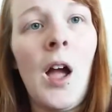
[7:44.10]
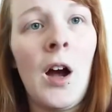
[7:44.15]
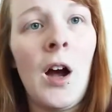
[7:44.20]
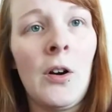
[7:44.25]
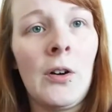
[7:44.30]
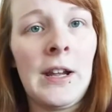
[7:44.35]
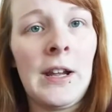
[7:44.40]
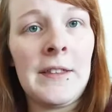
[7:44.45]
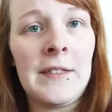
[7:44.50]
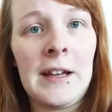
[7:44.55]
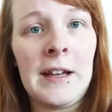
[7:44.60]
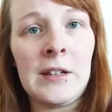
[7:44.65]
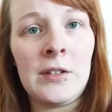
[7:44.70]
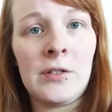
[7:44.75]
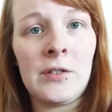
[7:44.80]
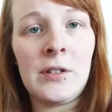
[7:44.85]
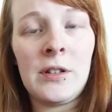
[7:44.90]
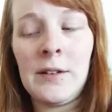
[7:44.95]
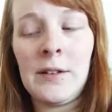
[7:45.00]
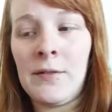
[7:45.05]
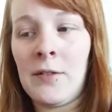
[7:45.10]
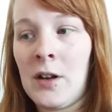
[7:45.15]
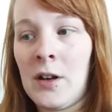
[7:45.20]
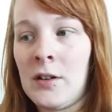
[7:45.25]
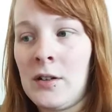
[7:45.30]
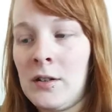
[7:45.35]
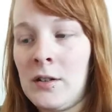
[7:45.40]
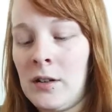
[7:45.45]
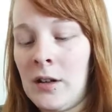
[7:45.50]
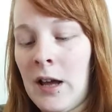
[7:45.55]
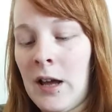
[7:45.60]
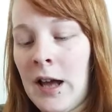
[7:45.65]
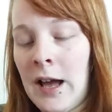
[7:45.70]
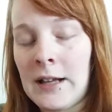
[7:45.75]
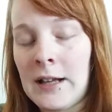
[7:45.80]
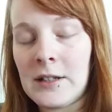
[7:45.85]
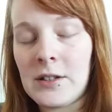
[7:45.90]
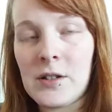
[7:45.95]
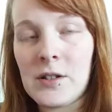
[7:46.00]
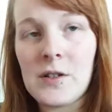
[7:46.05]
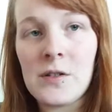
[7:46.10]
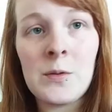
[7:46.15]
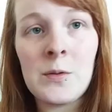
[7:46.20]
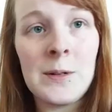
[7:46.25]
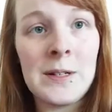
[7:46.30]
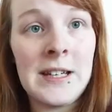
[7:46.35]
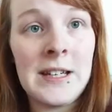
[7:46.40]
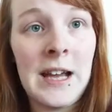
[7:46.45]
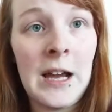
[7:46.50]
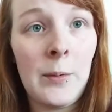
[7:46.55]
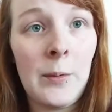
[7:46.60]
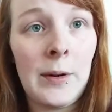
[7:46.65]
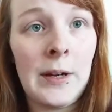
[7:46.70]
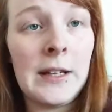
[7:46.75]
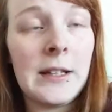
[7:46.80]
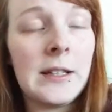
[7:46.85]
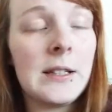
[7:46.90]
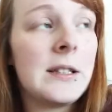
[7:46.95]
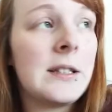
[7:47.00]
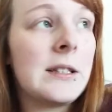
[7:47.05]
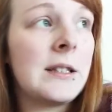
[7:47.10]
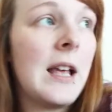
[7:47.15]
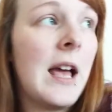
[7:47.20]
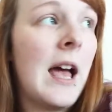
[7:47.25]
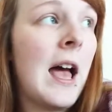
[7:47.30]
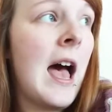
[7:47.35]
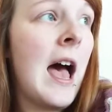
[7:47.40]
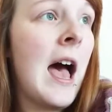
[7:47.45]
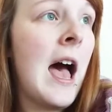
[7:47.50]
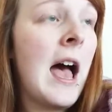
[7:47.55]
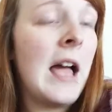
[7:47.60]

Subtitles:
I'll get that given at 28 weeks.